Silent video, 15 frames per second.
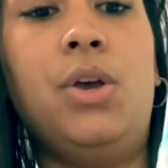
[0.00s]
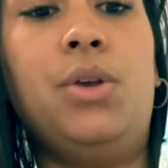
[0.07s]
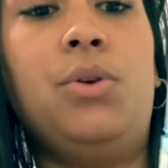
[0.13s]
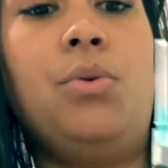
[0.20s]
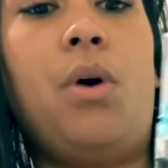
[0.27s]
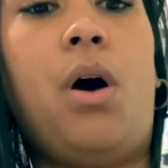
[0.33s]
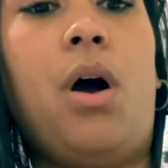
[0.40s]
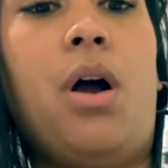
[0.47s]

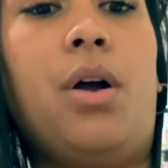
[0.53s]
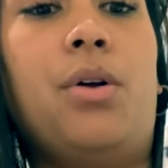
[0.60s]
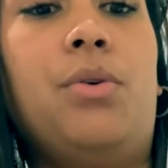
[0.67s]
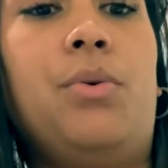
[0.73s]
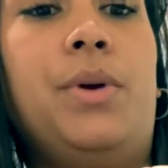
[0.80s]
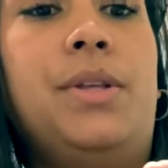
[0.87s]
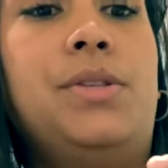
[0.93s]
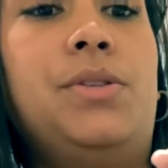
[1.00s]
you are
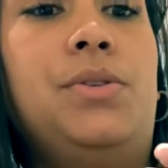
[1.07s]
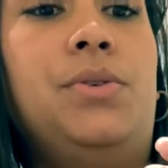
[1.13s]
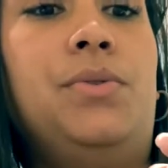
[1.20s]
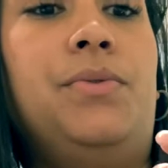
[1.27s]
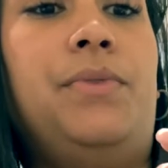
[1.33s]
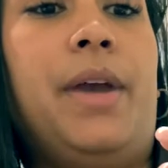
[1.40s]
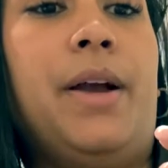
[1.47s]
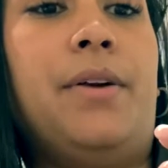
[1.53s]
going
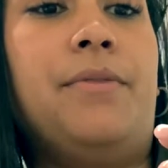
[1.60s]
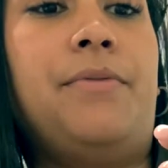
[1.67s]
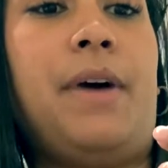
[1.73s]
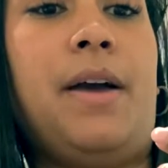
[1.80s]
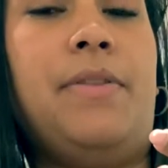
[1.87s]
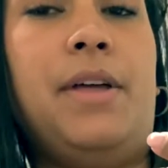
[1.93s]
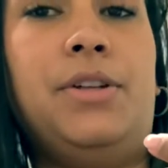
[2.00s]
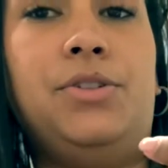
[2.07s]
to
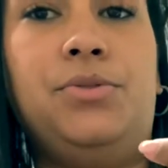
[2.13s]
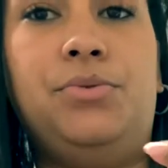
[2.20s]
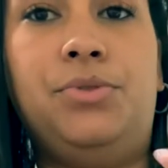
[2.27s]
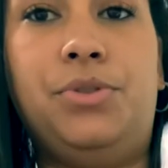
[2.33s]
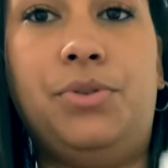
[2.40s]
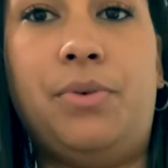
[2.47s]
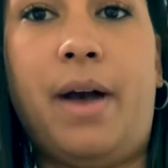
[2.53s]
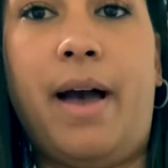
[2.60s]
verify that you
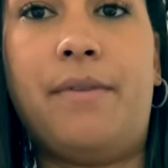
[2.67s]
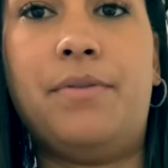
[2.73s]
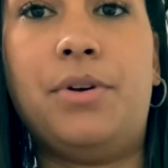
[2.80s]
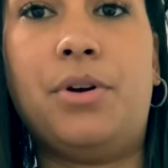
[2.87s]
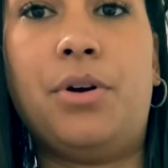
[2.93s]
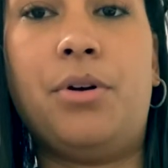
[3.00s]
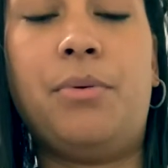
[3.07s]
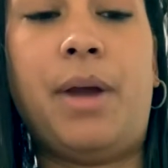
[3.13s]
do have
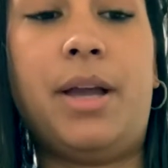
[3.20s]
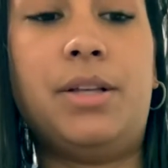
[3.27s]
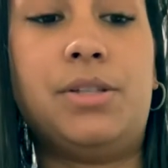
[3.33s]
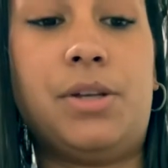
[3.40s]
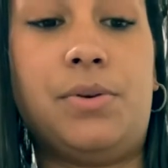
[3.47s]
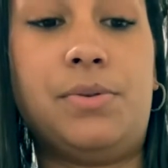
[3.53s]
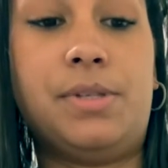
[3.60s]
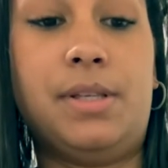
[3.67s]
the correct
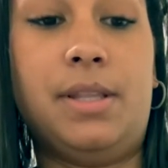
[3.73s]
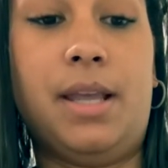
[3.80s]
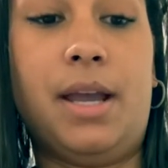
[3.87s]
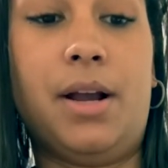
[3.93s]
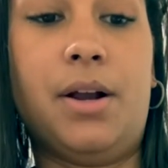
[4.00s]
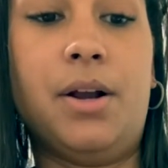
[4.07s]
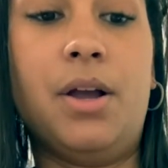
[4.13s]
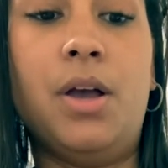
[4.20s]
dose in
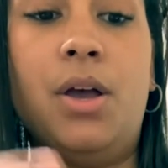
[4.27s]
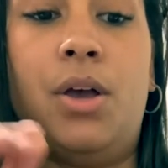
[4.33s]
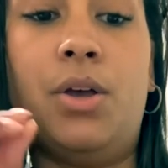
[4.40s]
there.